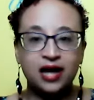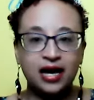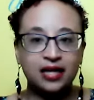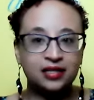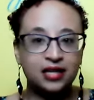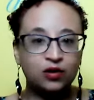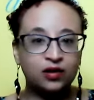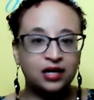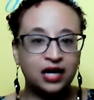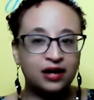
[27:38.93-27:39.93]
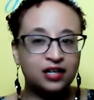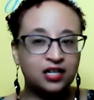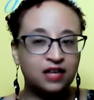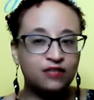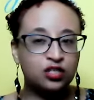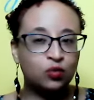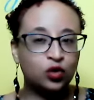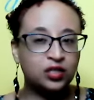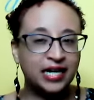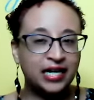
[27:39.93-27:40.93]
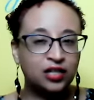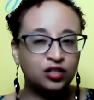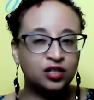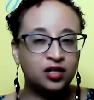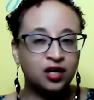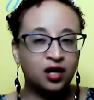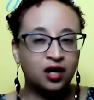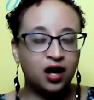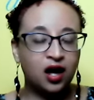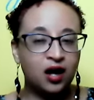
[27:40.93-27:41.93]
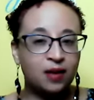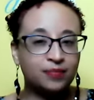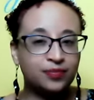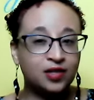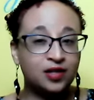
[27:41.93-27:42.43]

I think that would I could give you some more tailored um,